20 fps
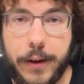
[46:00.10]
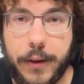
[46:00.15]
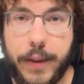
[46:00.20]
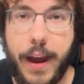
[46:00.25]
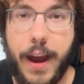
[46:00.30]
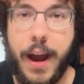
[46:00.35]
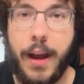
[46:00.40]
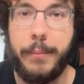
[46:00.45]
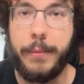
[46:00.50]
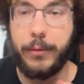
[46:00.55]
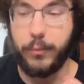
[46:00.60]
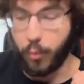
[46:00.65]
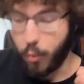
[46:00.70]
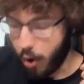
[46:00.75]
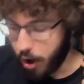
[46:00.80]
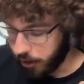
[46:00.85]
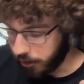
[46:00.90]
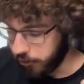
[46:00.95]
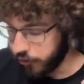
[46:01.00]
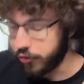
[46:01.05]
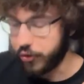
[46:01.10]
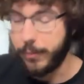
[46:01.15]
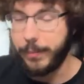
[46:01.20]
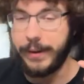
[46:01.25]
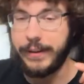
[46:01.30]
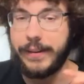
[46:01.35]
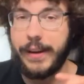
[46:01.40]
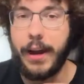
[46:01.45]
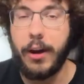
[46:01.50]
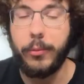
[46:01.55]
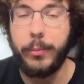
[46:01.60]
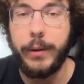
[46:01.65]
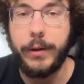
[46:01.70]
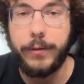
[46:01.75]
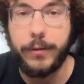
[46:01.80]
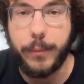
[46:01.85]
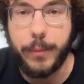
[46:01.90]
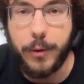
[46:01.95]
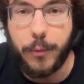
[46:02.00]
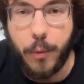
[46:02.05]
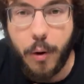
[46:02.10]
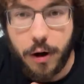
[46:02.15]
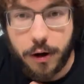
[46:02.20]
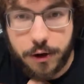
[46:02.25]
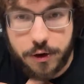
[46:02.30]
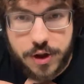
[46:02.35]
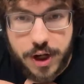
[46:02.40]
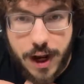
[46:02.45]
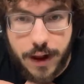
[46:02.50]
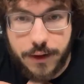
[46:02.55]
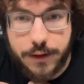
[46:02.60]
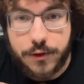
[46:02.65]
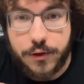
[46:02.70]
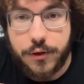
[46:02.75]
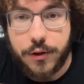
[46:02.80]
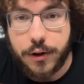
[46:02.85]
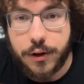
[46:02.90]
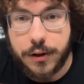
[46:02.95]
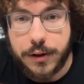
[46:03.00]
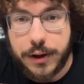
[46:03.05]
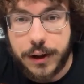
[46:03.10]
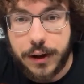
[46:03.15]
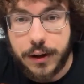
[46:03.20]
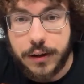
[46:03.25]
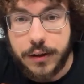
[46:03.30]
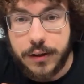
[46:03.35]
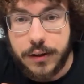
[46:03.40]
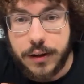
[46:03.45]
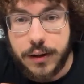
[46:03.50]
that, I mean water dripping down me from the water challenge earlier.